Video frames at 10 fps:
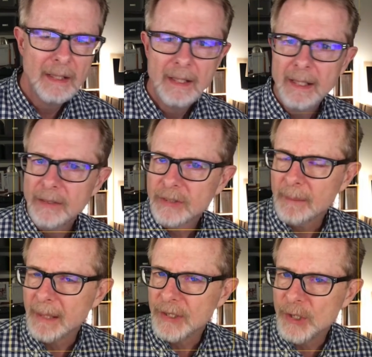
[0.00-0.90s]
He said,
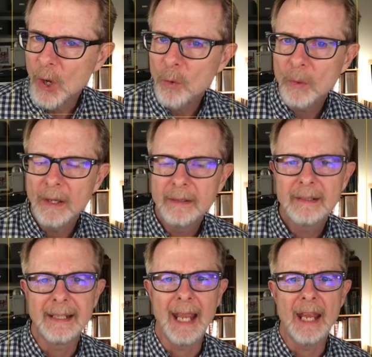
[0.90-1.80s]
but no
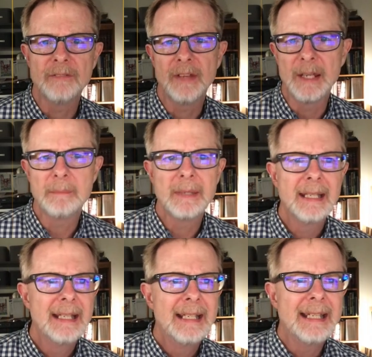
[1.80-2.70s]
one gave him
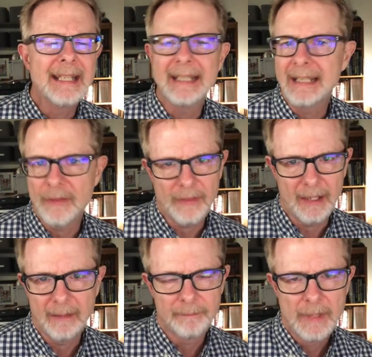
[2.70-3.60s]

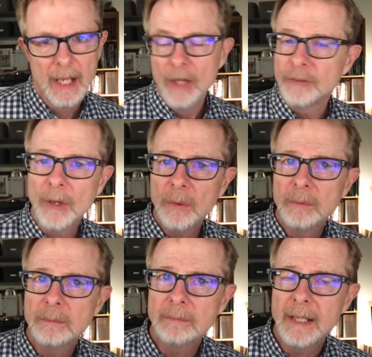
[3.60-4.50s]
anything.
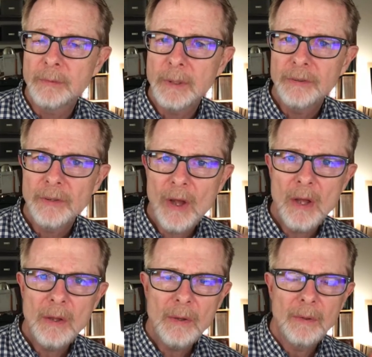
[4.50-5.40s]
So, as we
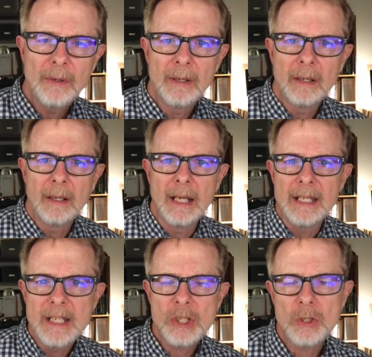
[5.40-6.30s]
saw uh,
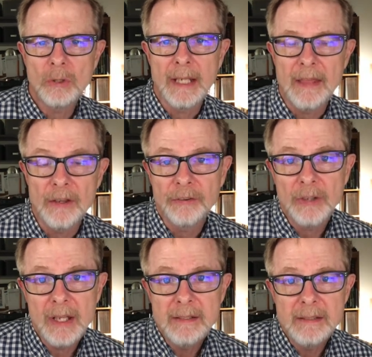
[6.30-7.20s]
initially, the
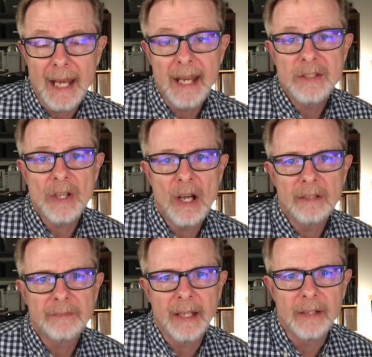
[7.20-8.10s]
son takes
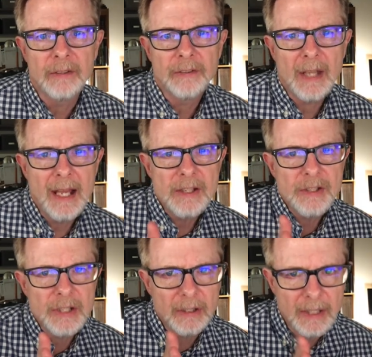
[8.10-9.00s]
off and decides
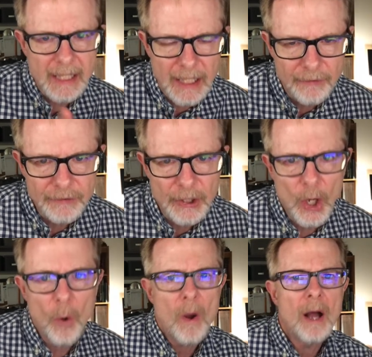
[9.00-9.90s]
to leave, to
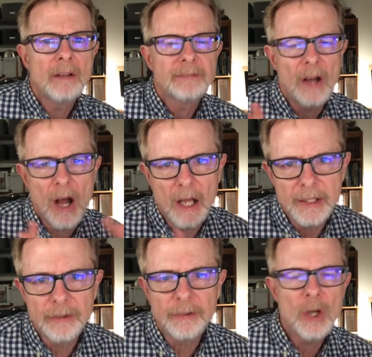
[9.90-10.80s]
go off on
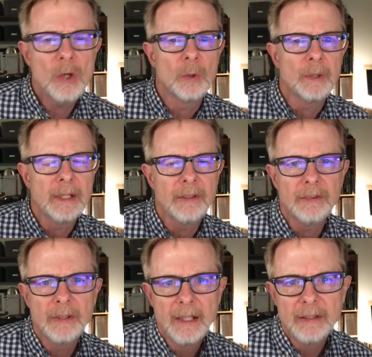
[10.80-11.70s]
his own.
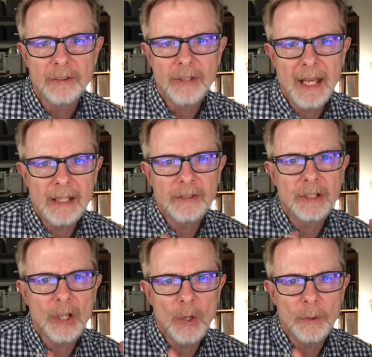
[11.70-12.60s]
He's decided to
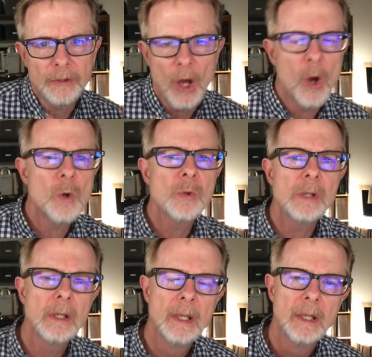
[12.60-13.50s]
go his
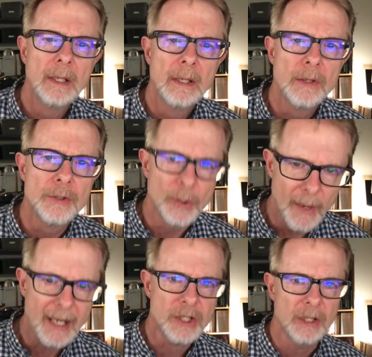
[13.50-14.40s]
own
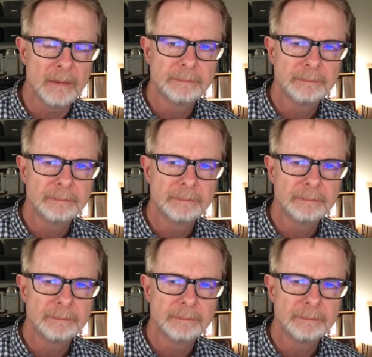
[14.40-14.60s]
direction.